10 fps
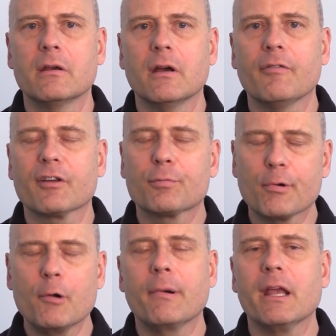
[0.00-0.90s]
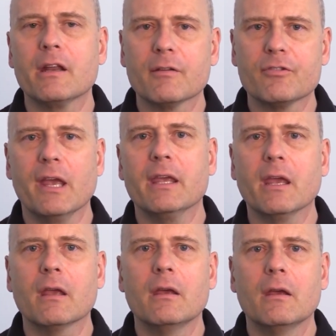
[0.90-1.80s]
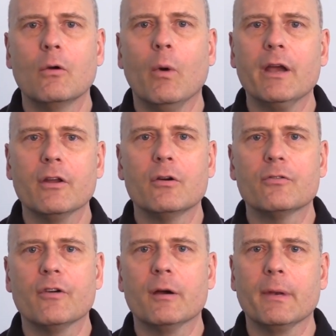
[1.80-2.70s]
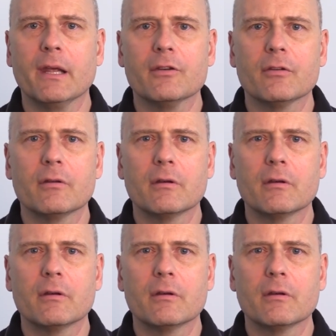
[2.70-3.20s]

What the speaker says: of expropriating, of taking white-owned farmland.